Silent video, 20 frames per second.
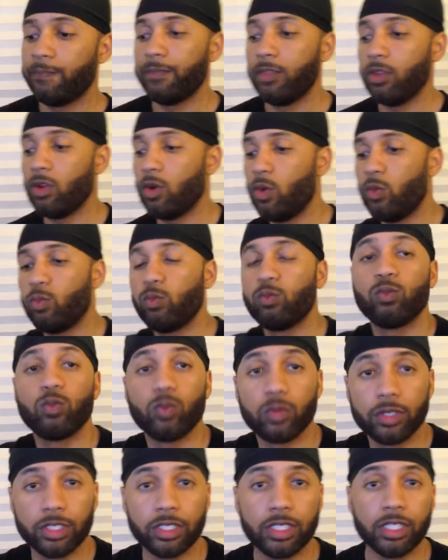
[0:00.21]
Yo,
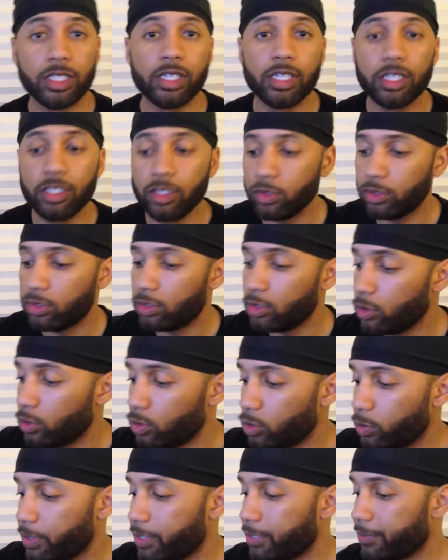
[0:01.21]
what's good,
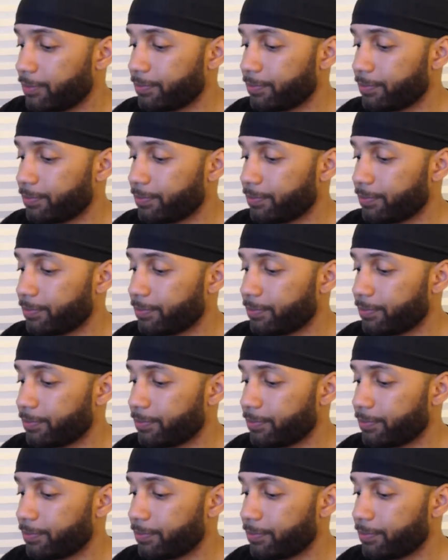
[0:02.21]
YouTube?